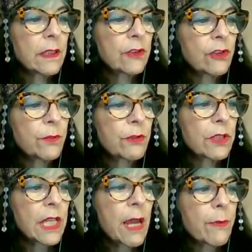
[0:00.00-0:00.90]
Jupiter
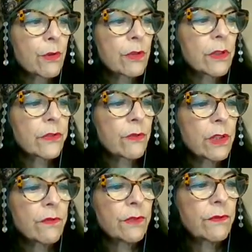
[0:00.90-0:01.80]
in Capricorn also
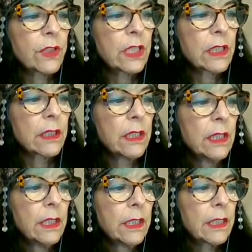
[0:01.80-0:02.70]
on the 15th.
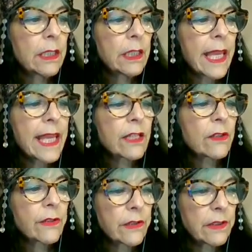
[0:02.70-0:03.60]
And
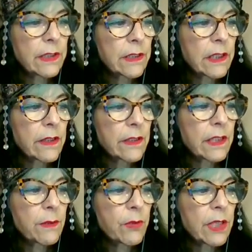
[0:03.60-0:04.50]
on the 16th,
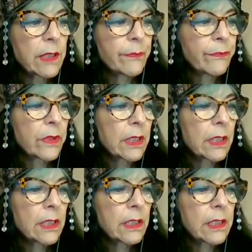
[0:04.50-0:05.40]
same thing
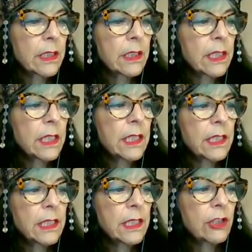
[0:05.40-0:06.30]
in
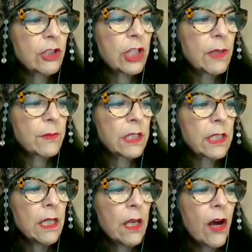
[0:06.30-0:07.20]
EDT and
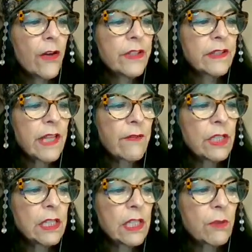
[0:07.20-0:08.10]
GMT. On the
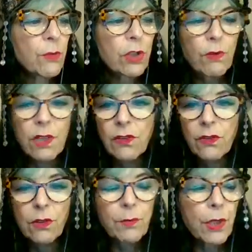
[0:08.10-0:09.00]
17th, Mercury in
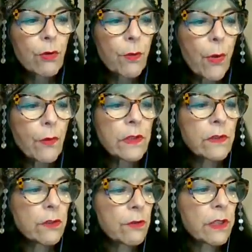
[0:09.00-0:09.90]
Scorpio
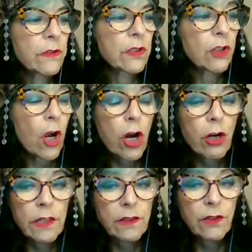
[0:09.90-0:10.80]
opposes Uranus in Taurus.